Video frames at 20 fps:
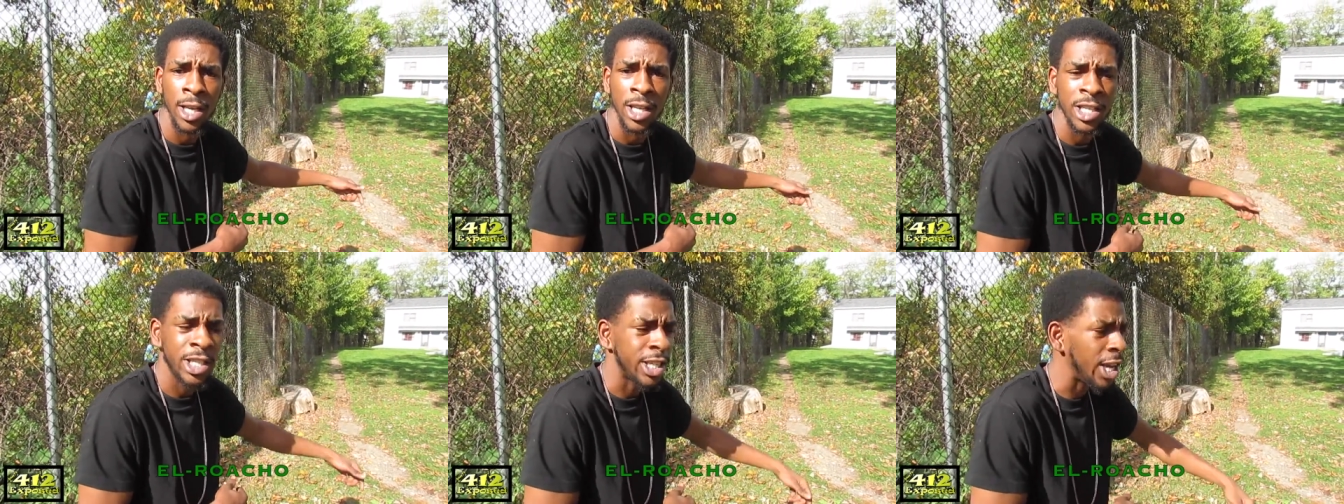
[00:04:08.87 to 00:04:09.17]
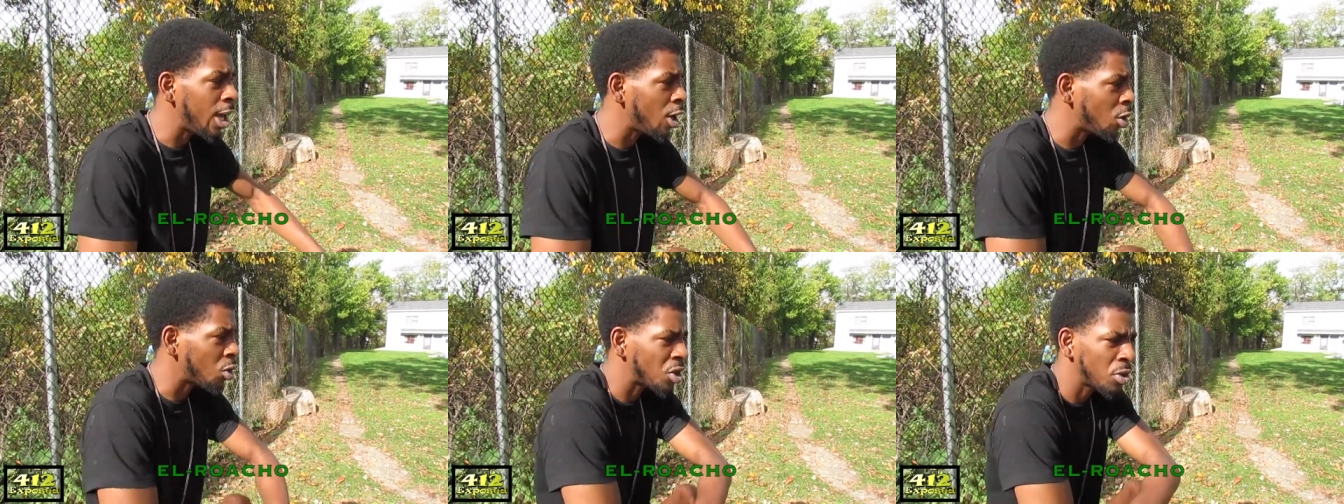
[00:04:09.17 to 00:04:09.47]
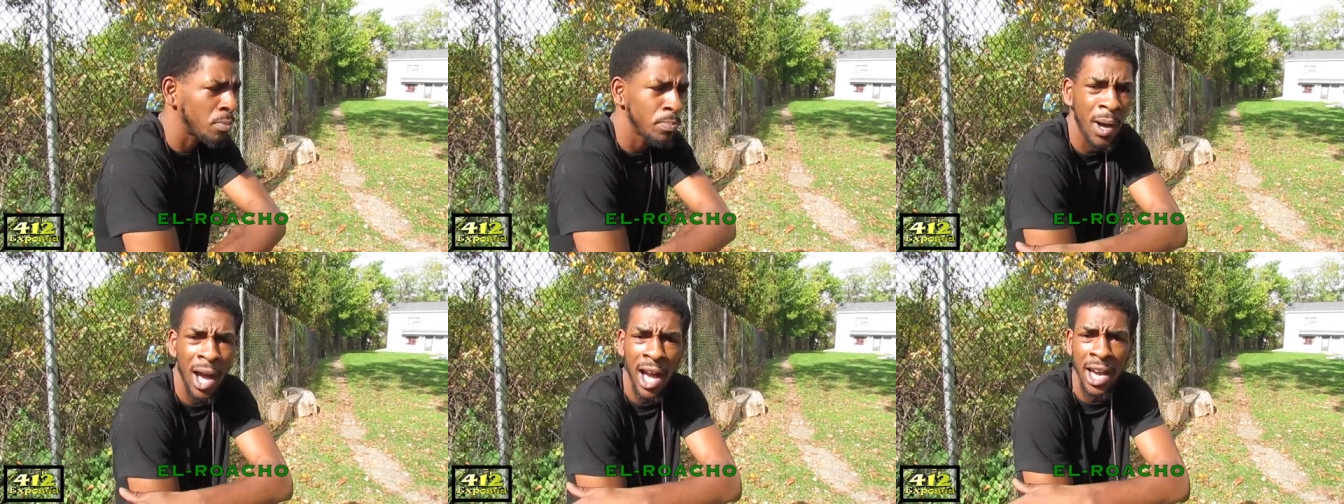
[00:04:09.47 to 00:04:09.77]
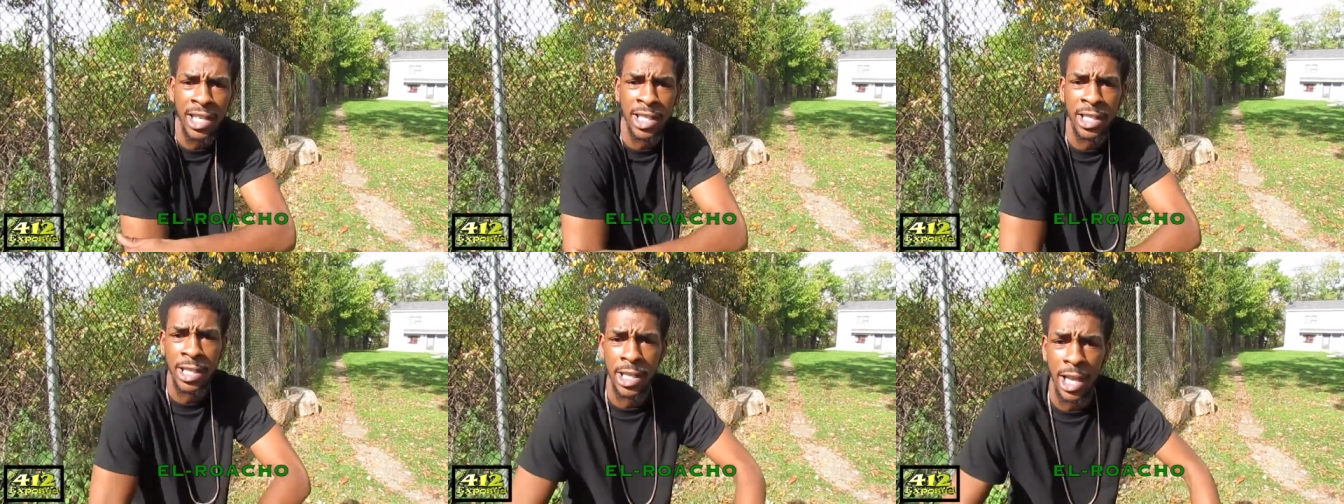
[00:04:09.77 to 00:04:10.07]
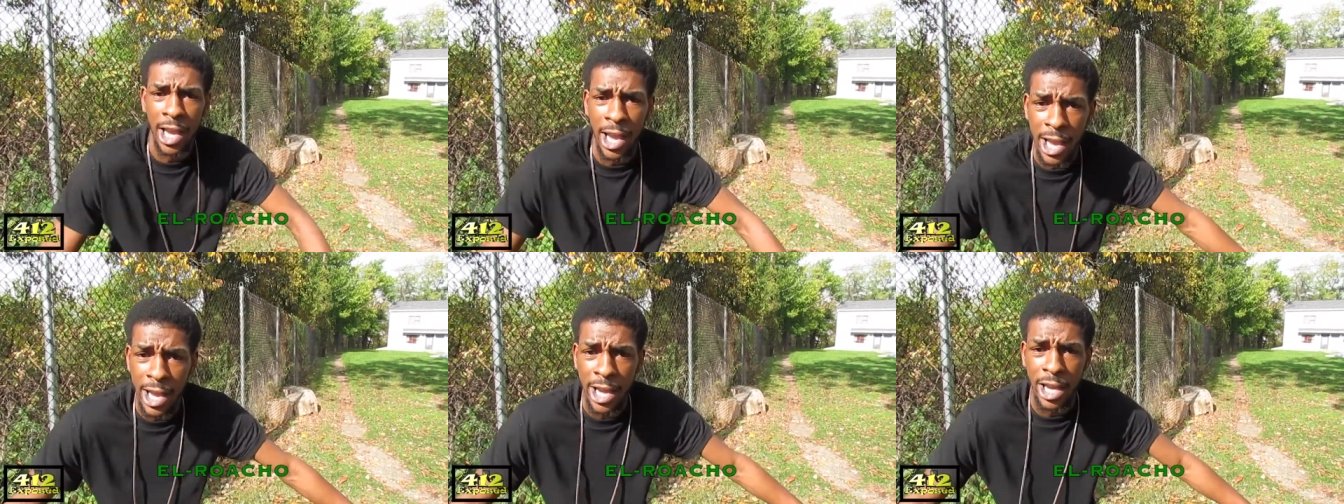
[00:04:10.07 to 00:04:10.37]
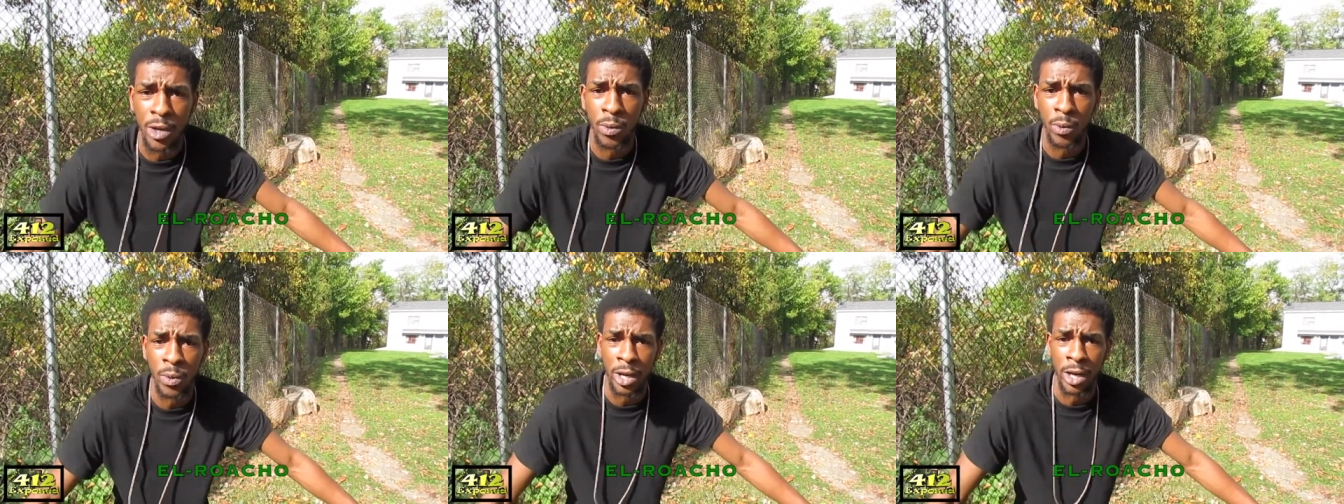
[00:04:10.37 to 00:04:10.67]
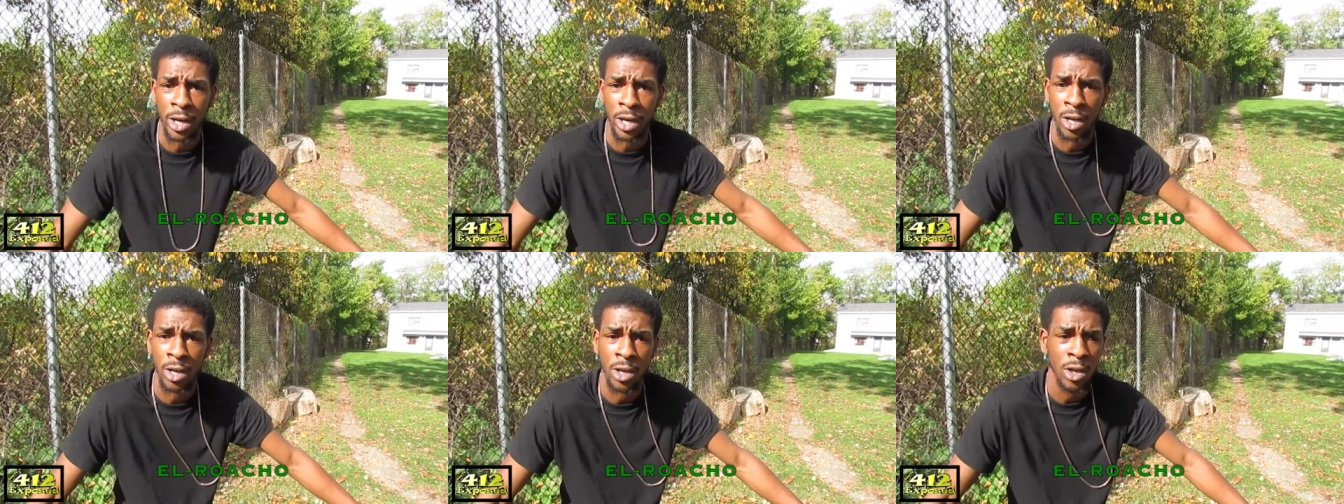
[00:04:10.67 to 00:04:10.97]
Shells, bodies,
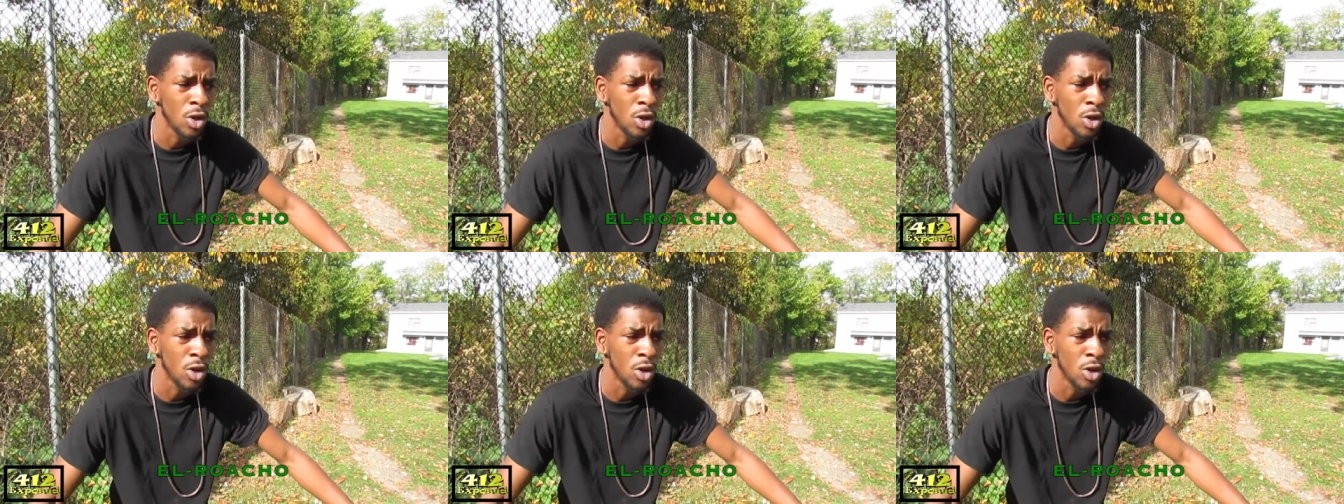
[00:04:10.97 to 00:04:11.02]
everywhere.